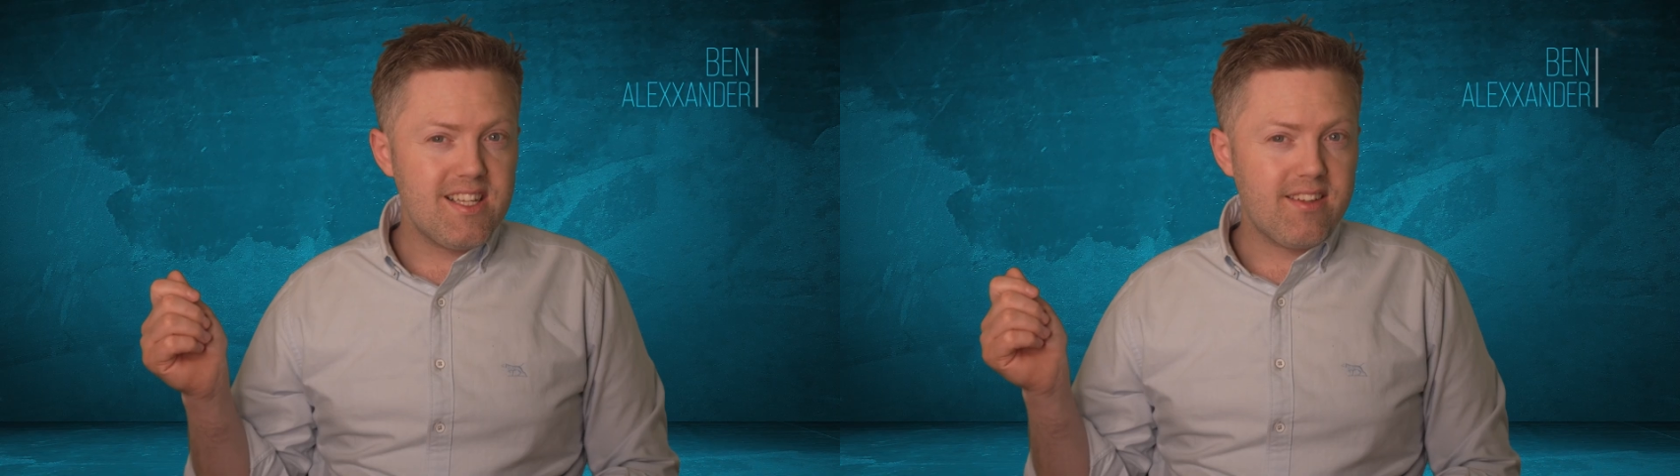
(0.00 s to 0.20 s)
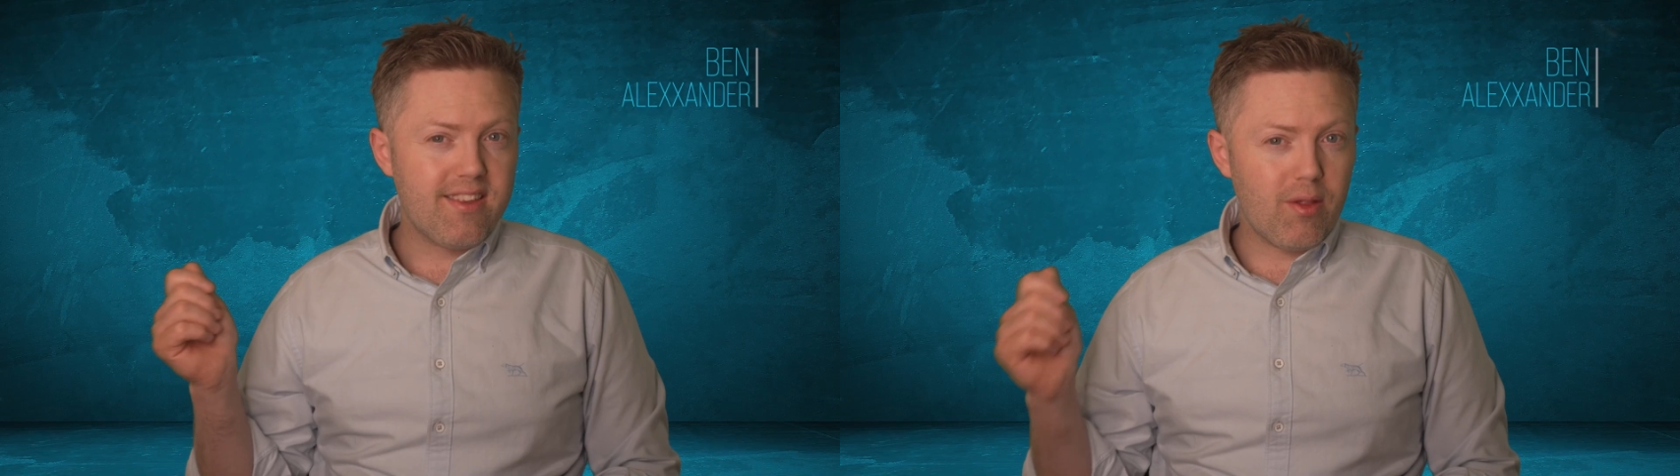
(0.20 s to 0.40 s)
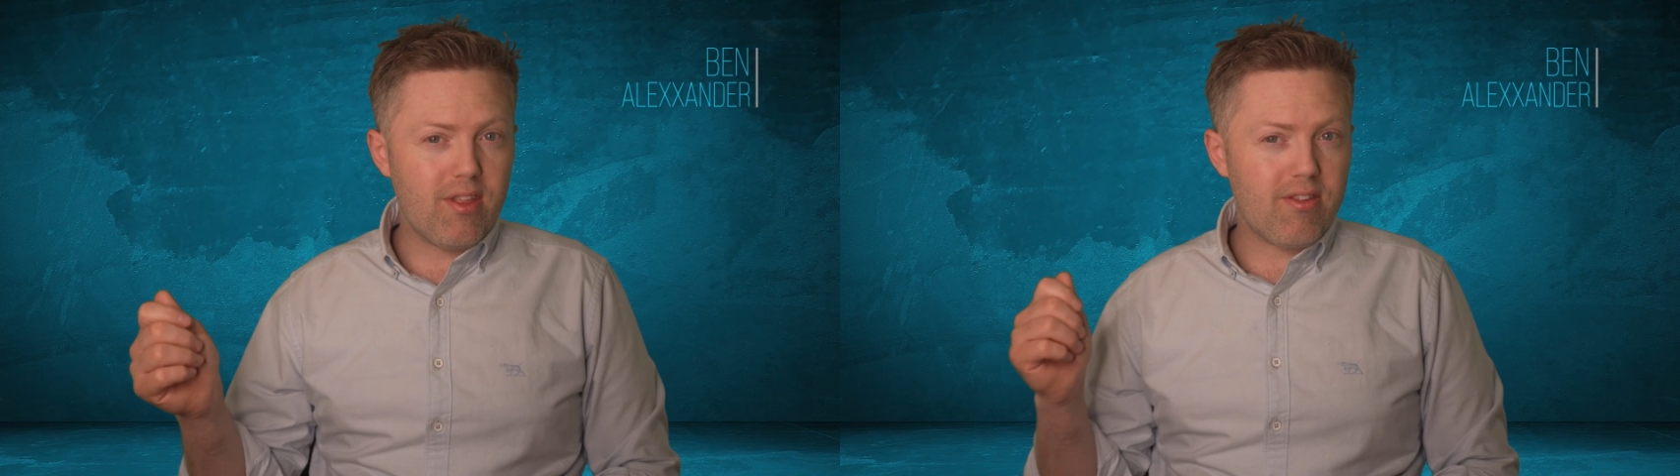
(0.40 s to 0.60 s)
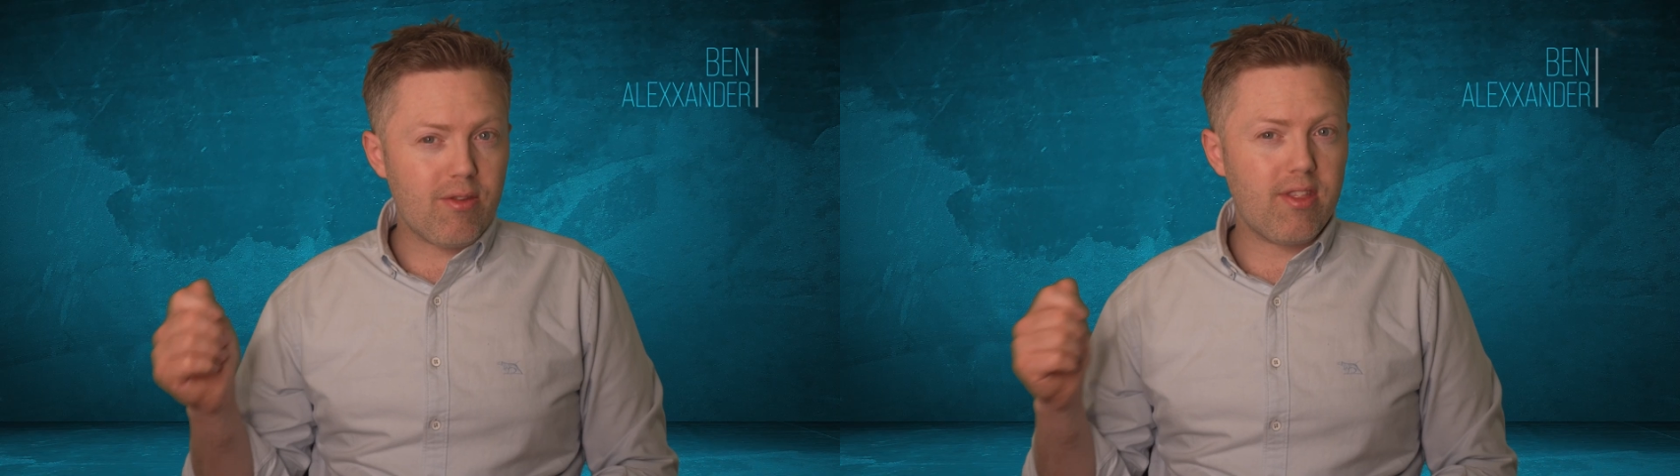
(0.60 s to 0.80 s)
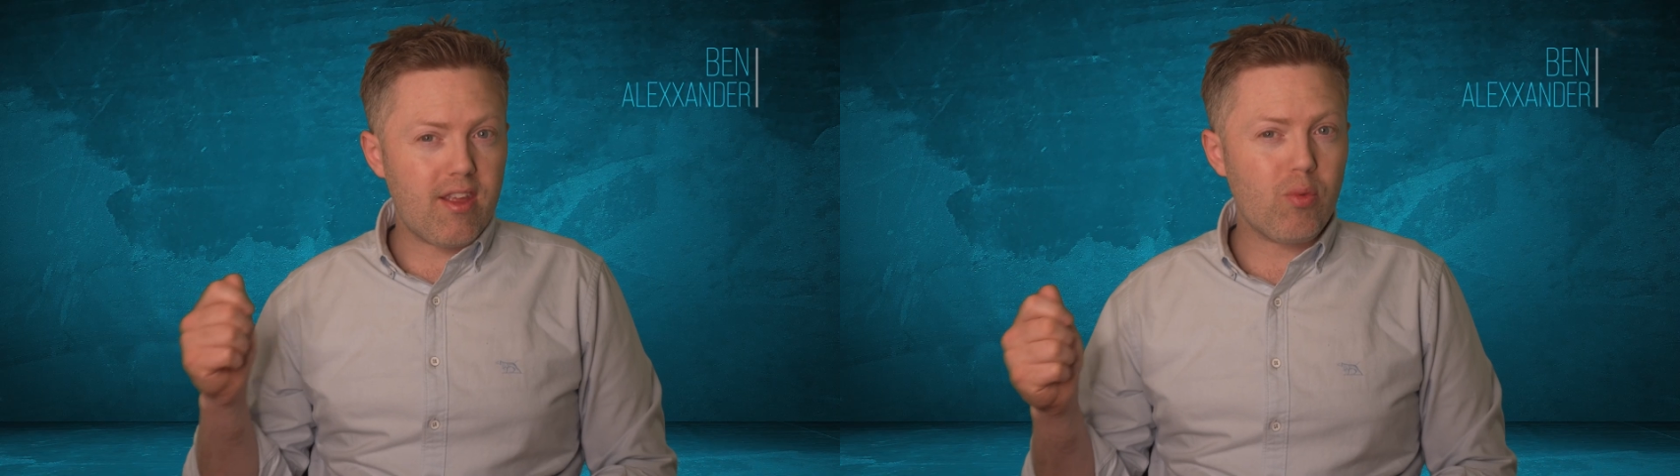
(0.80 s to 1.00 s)
So
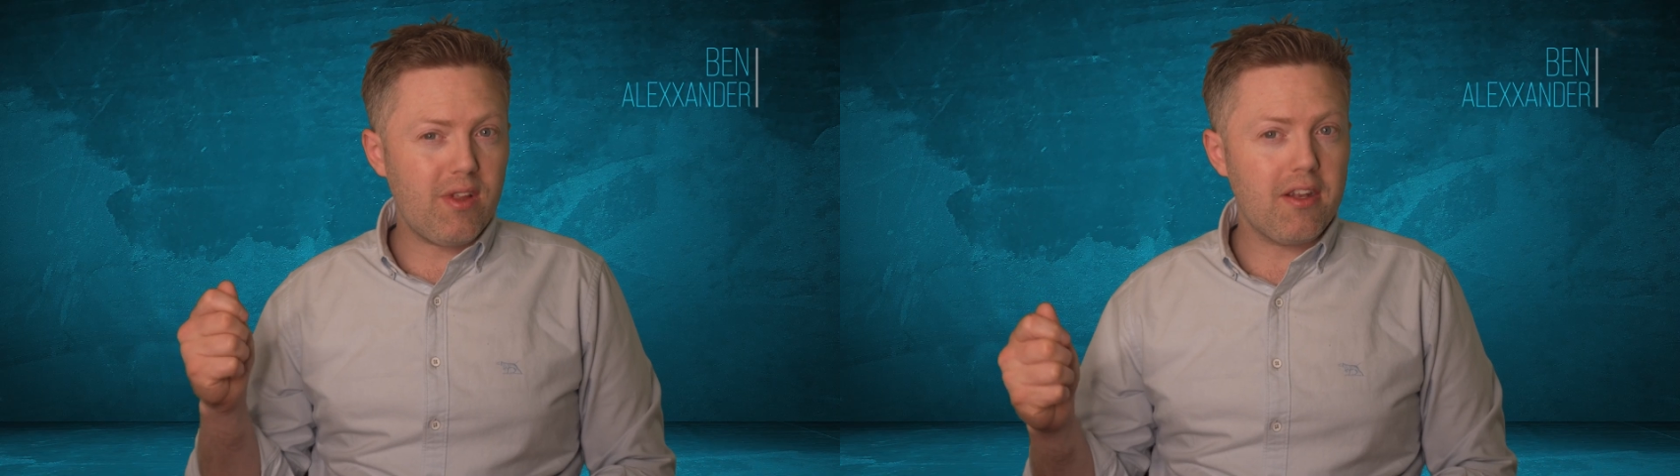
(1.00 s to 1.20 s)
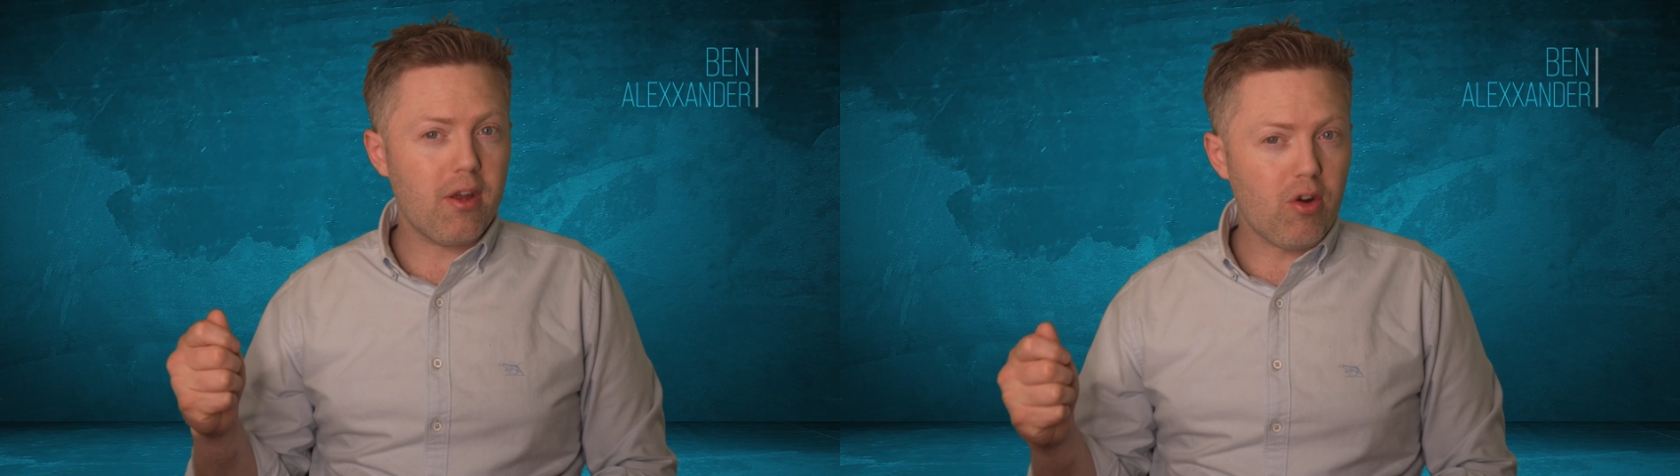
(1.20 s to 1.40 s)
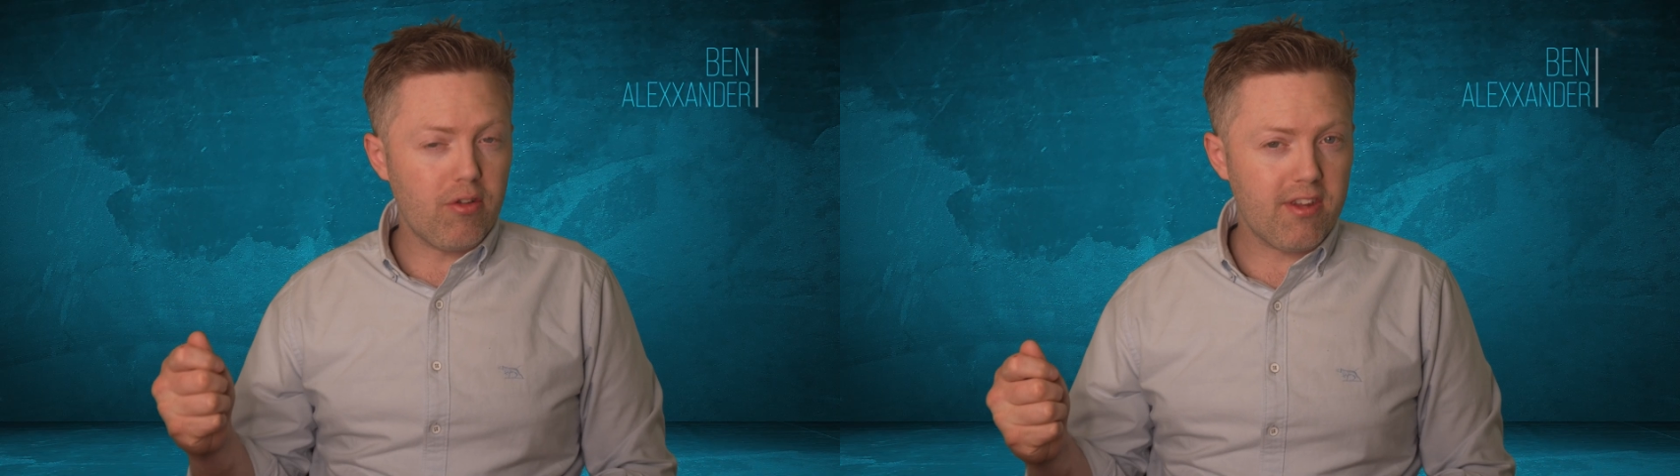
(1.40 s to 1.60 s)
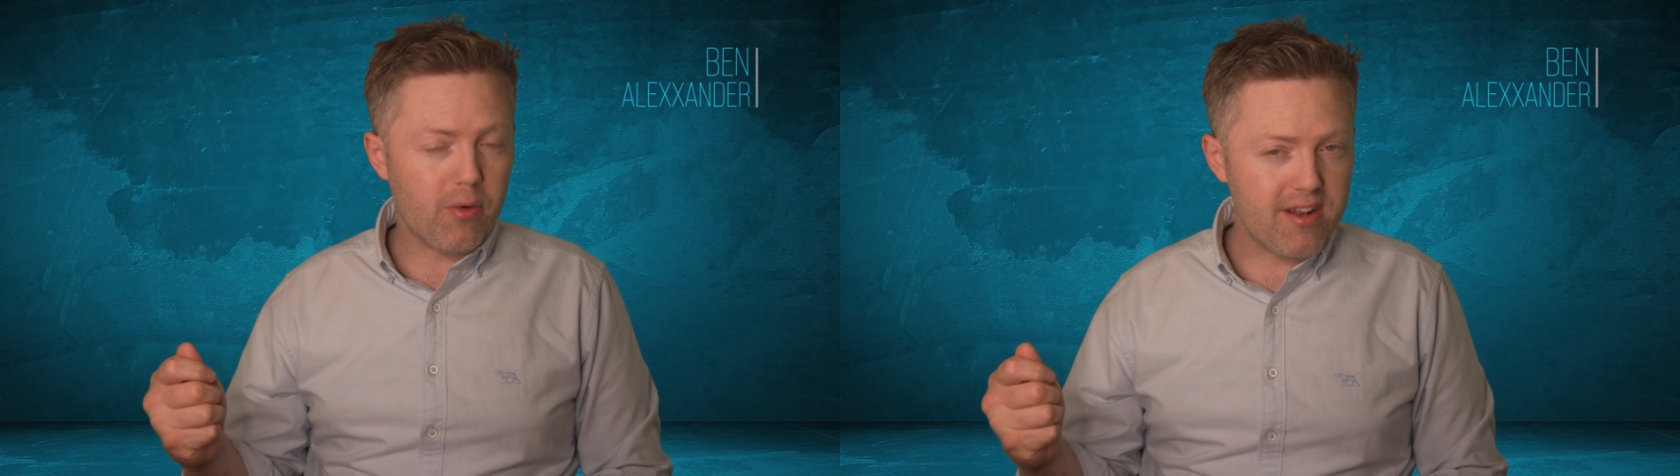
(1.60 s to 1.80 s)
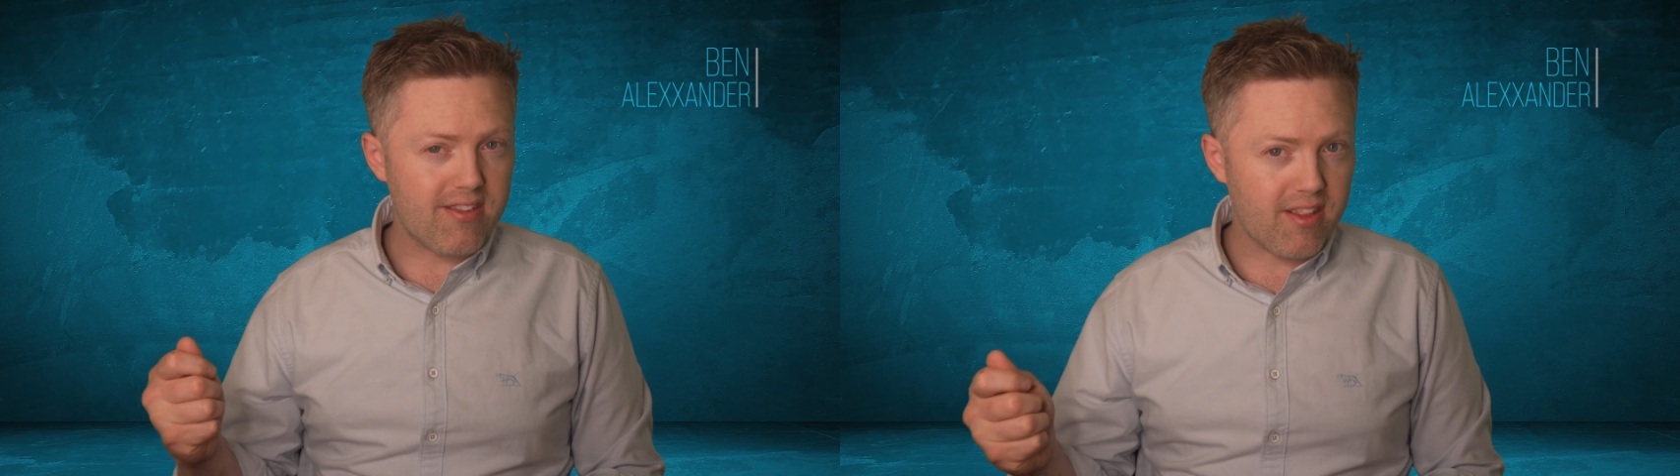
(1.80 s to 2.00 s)
there's really no
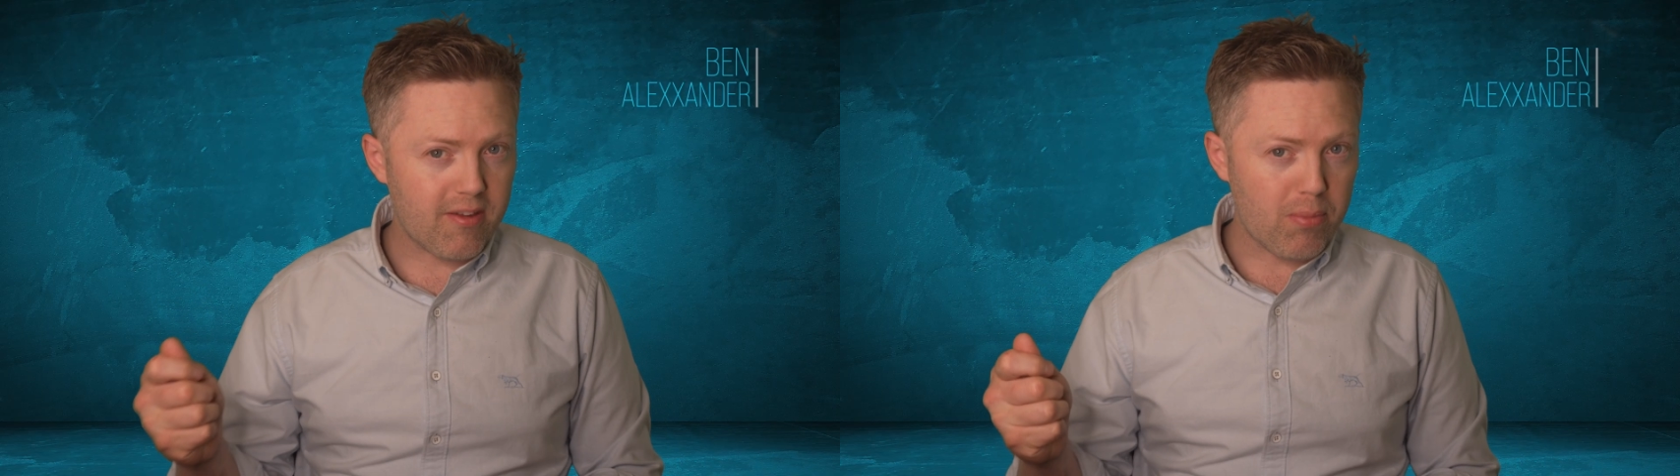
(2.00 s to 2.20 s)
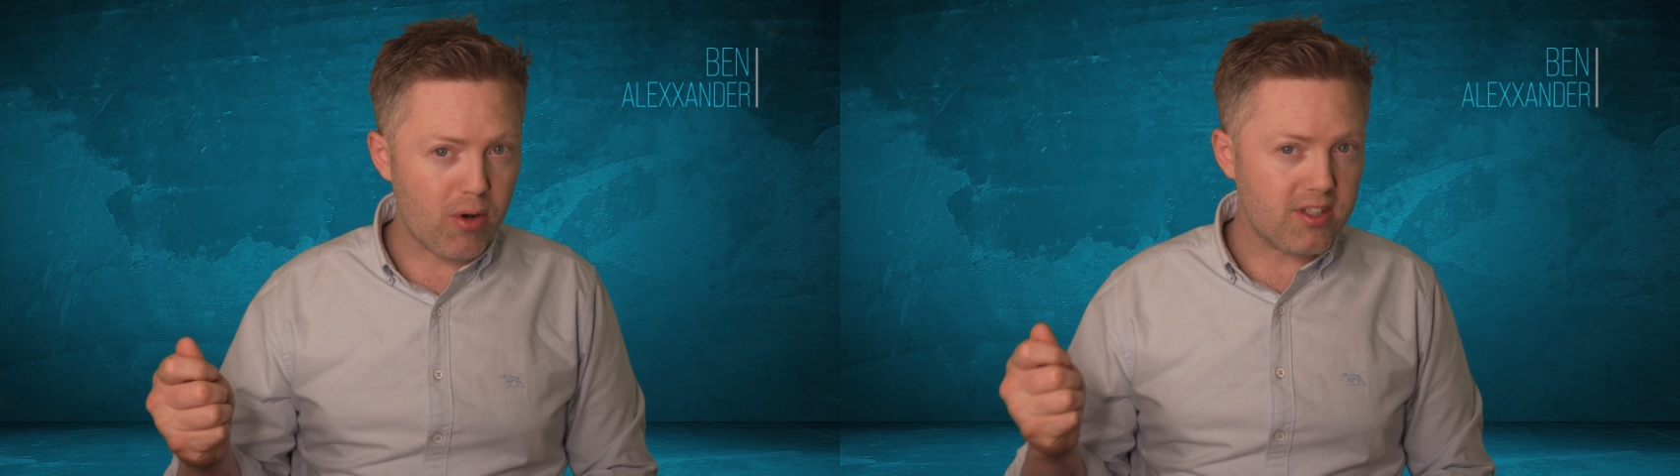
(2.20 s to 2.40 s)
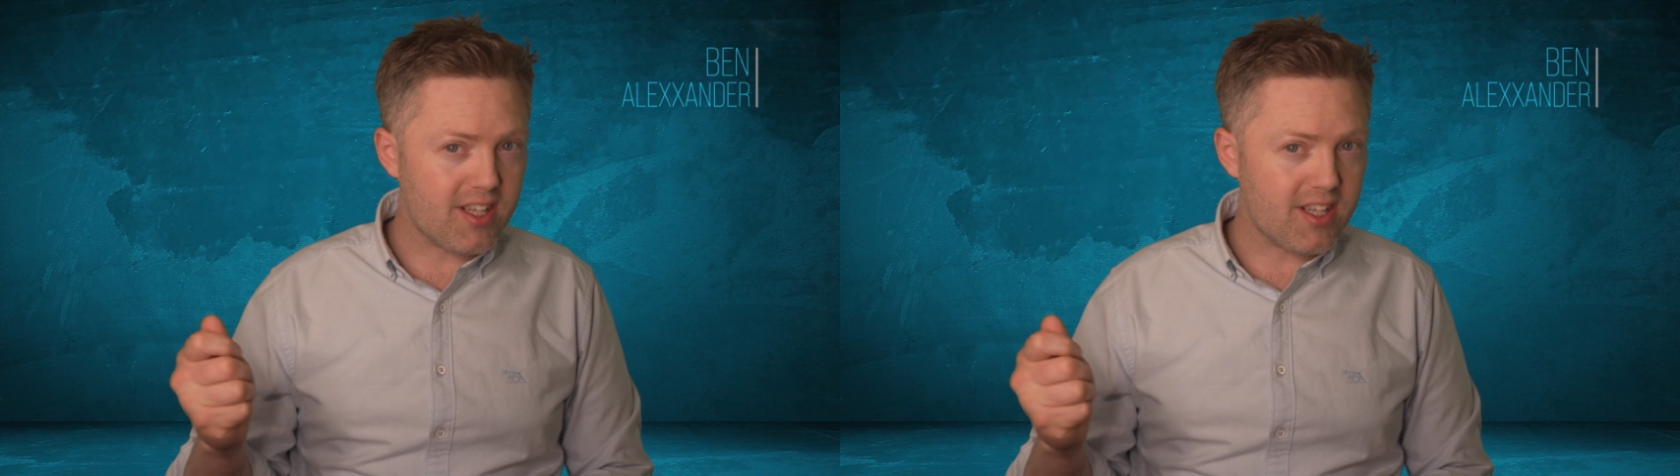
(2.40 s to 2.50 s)
consequence at this point